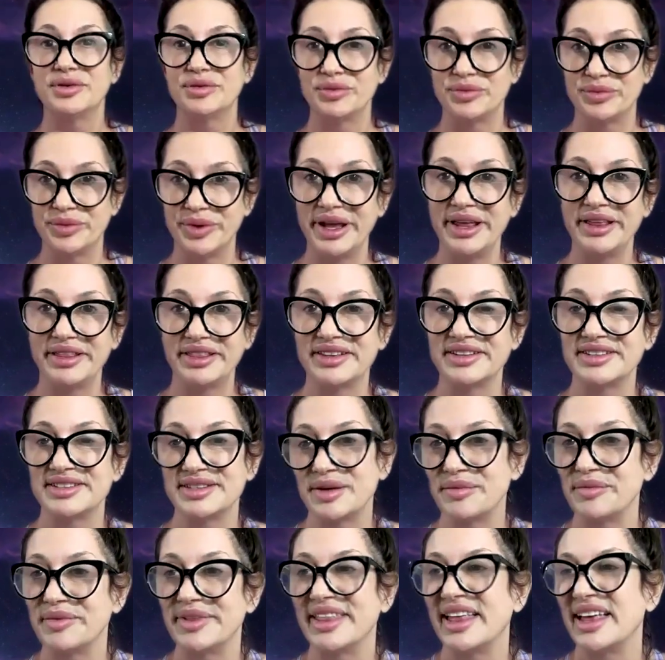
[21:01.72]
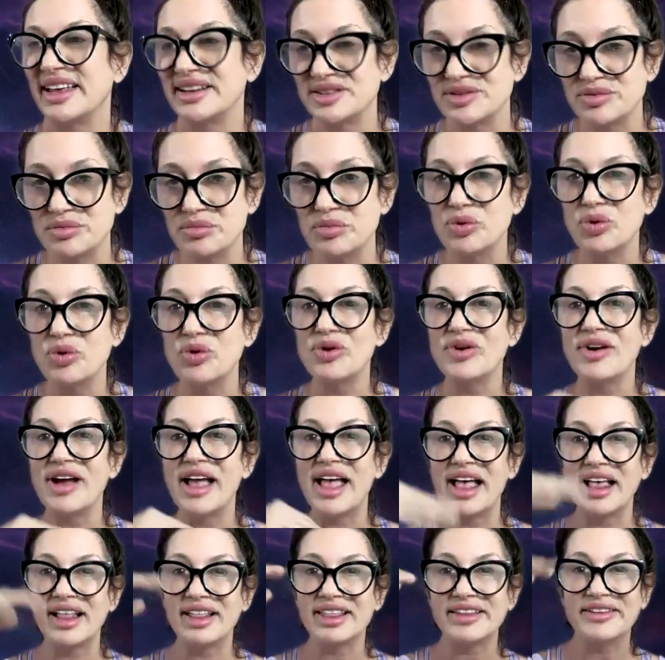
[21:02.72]
with someone that's more
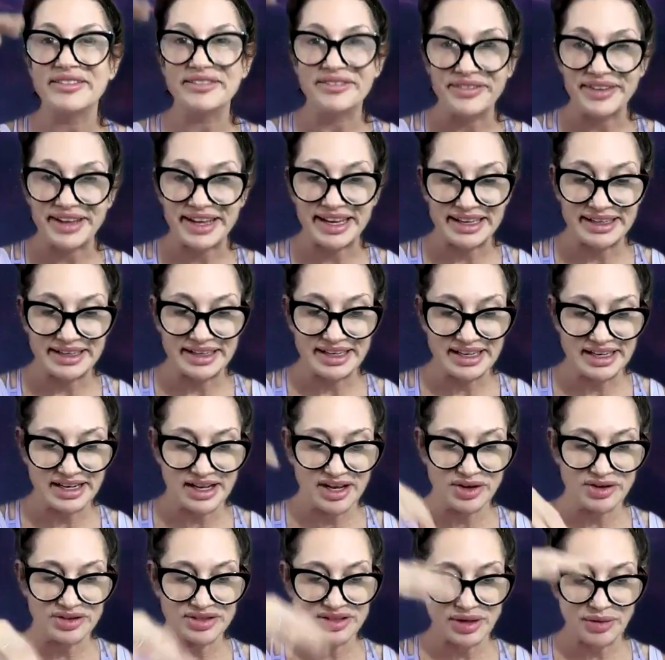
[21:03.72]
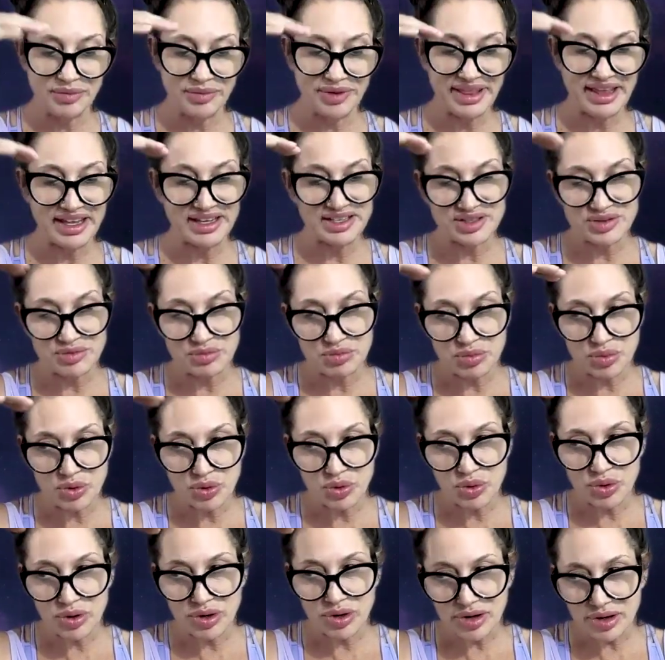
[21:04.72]
elevated, someone that's
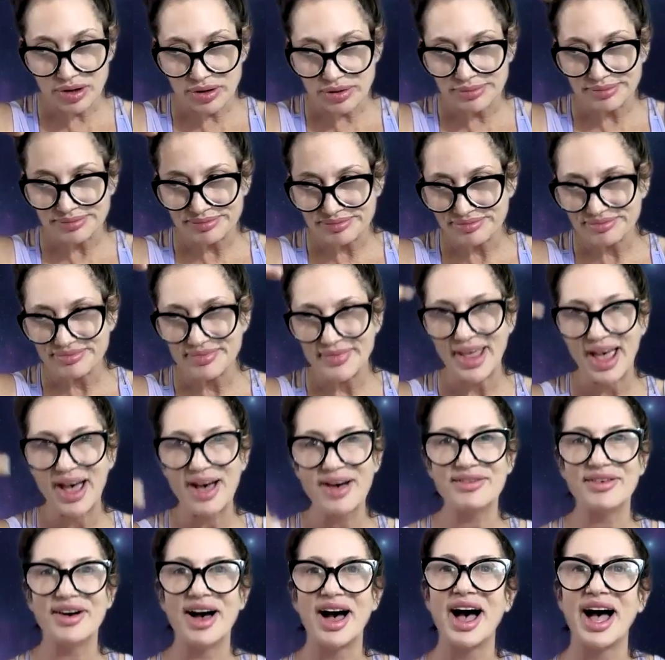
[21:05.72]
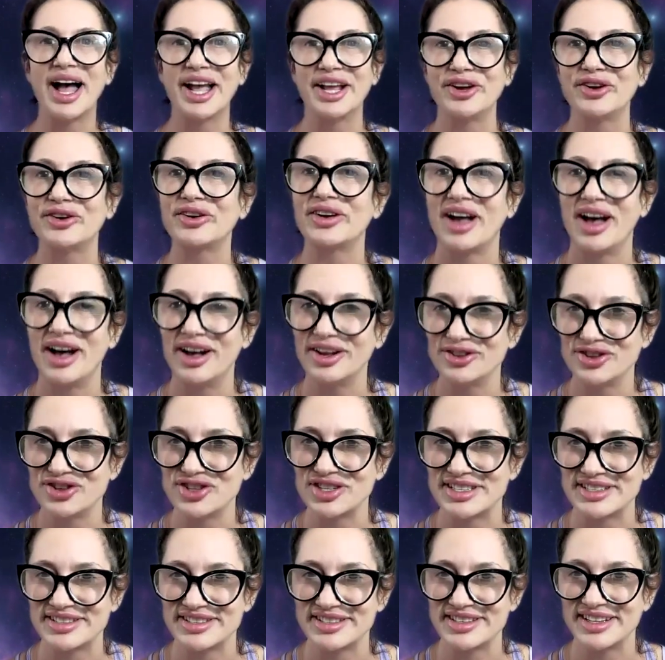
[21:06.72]
more of a higher
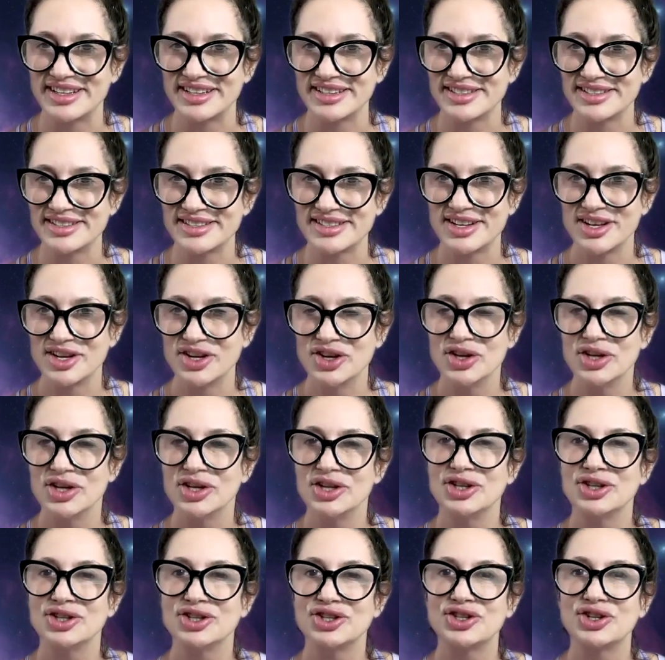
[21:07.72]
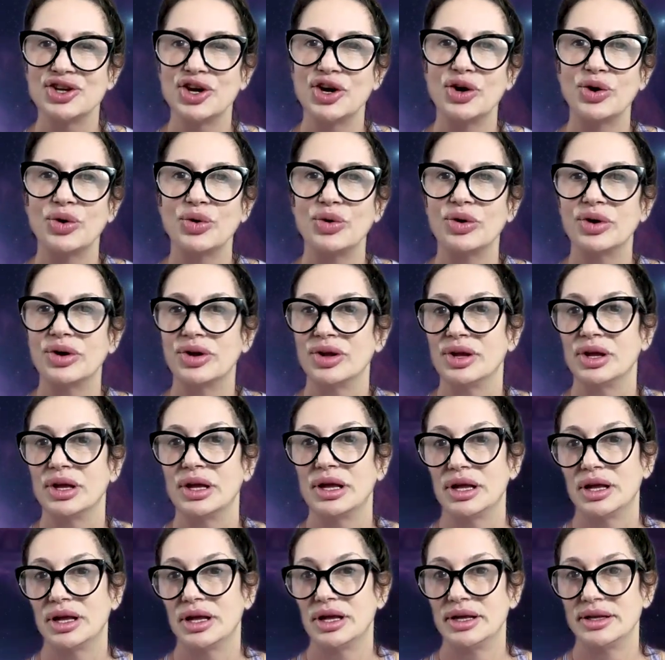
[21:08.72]
consciousness. So
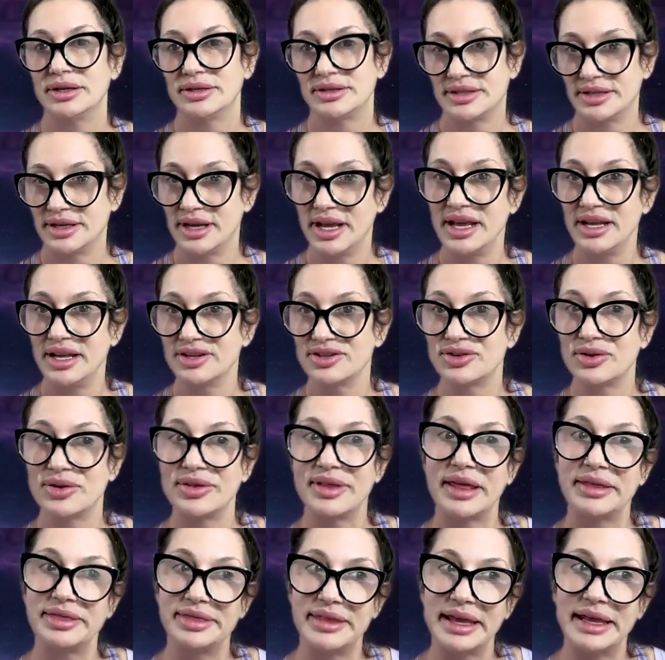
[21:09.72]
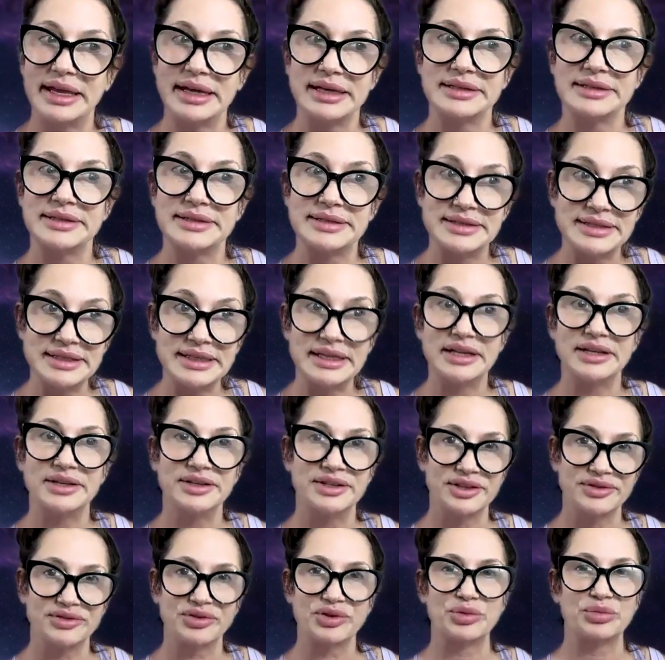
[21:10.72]
again, so that they can see a
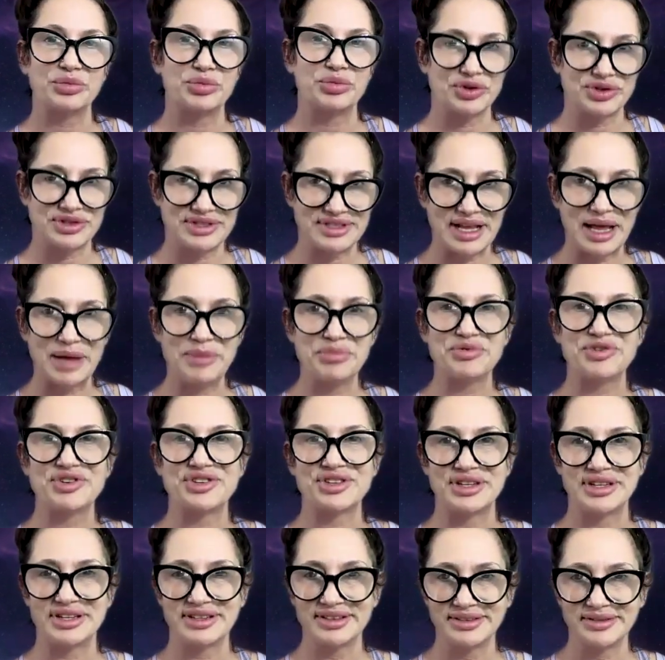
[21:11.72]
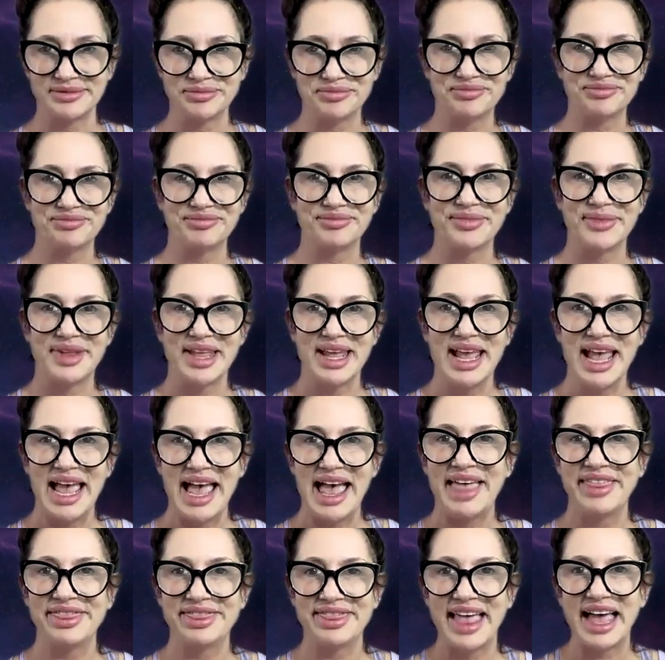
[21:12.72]
different perception.
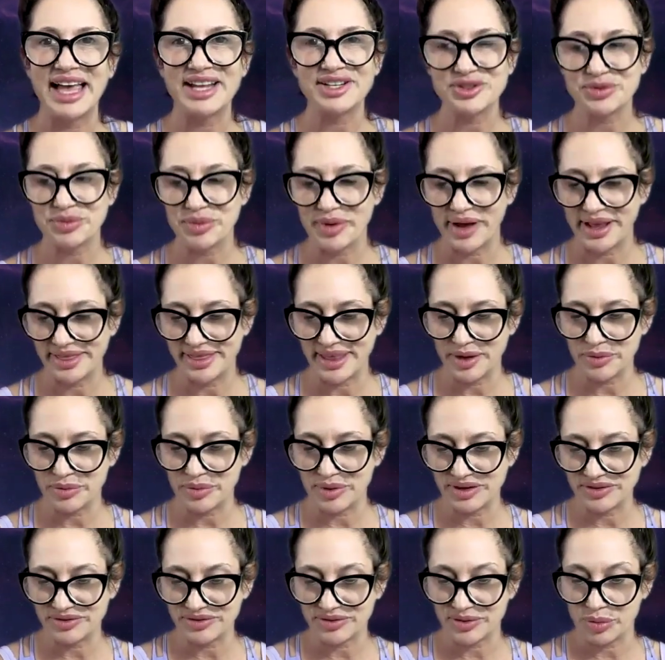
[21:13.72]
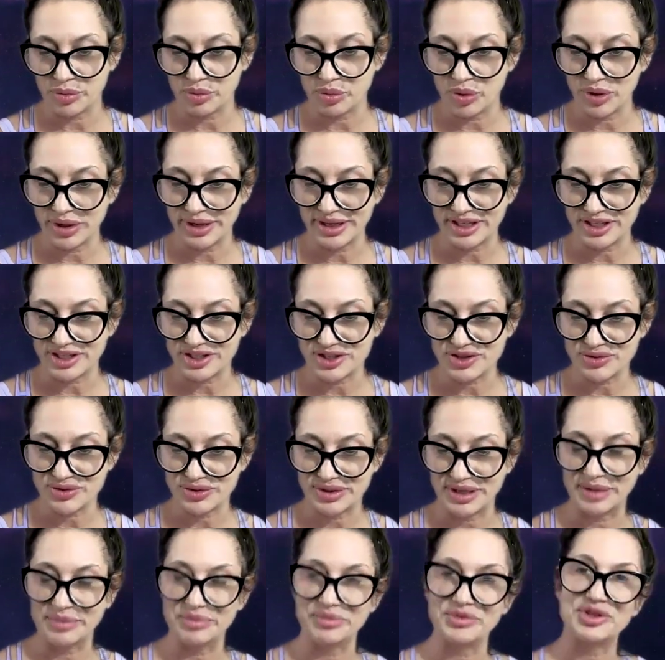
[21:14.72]
And that's why they went from one
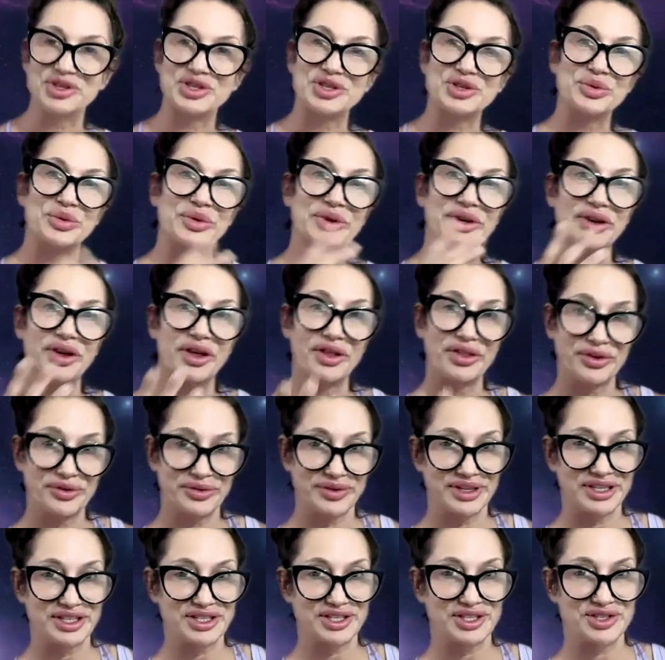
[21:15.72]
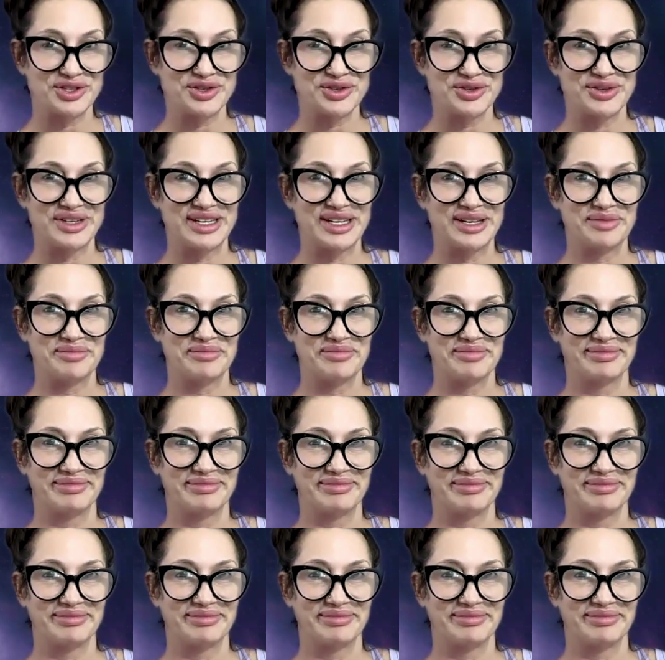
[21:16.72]
extreme to another extreme,